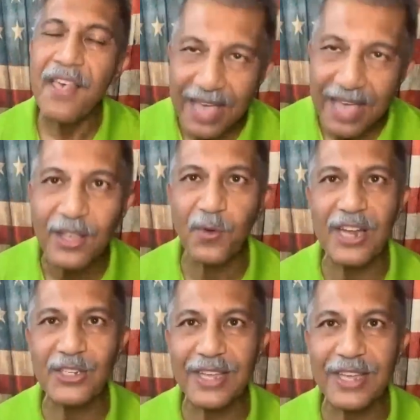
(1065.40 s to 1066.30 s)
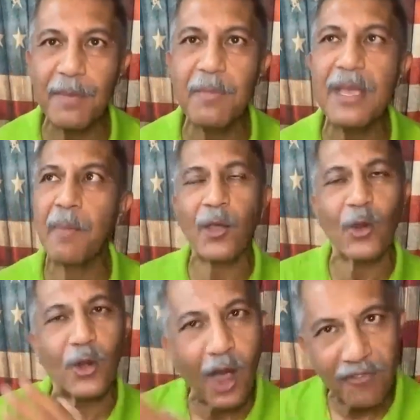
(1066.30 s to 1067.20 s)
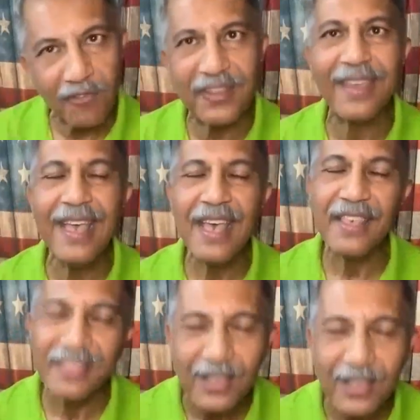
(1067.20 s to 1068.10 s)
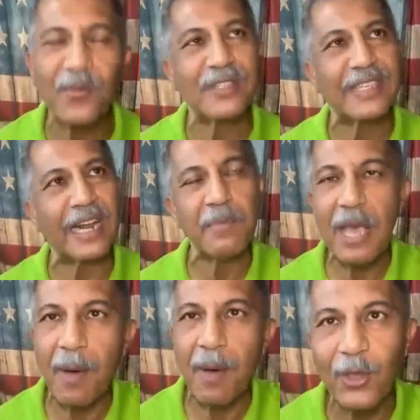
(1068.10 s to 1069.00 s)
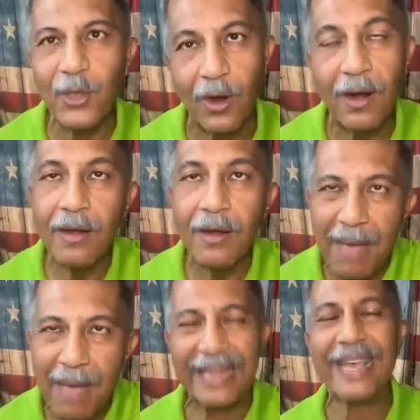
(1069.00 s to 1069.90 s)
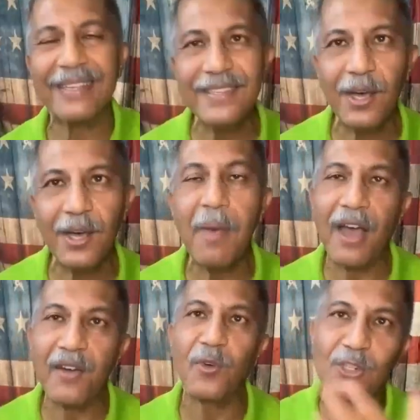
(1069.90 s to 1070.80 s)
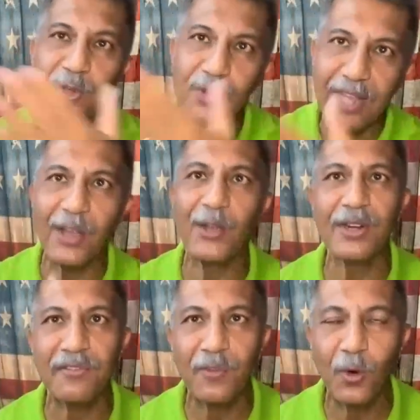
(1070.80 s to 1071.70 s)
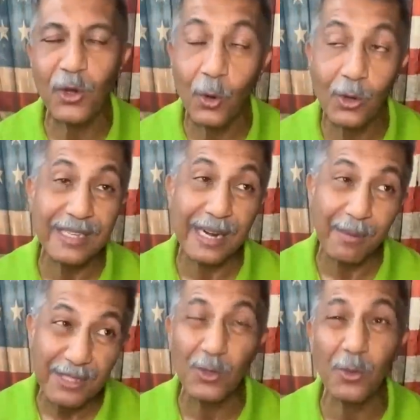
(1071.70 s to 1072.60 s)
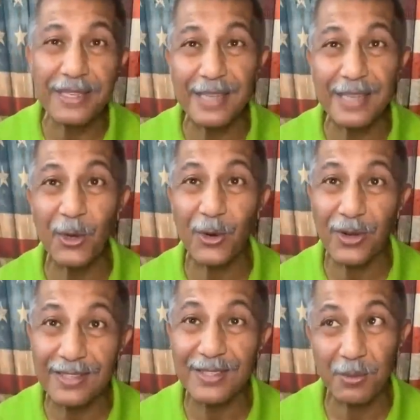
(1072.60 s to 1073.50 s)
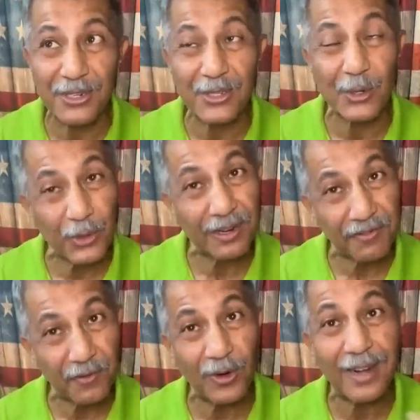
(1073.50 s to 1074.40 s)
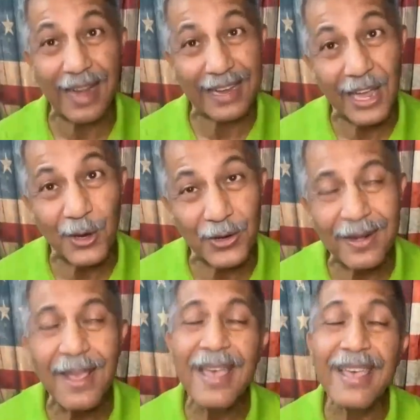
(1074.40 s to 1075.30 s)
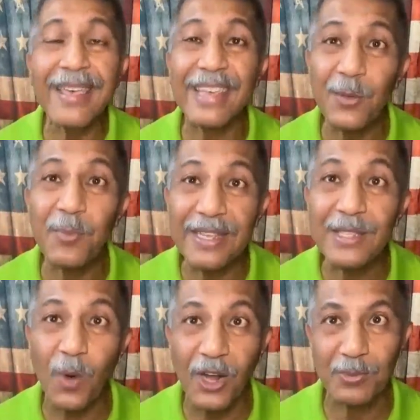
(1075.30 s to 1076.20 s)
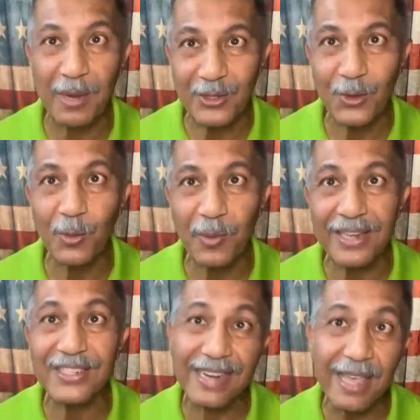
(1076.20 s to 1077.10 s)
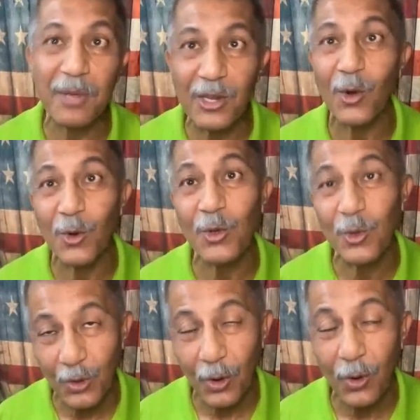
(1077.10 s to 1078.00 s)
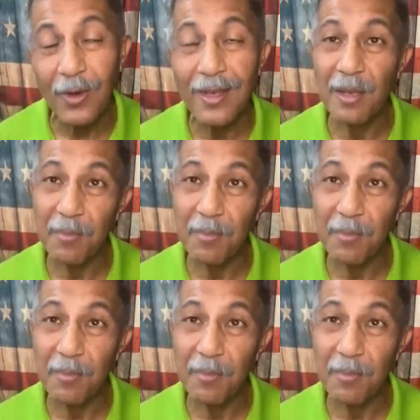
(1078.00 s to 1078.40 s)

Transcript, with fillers: Thank you for educating me about your coffee. Thank you for telling me about your magnesium. Unfortunately, I couldn't afford yours, and I'm assuming some of your customers couldn't afford it like I couldn't. Can you please watch my tour page and let me know who you know?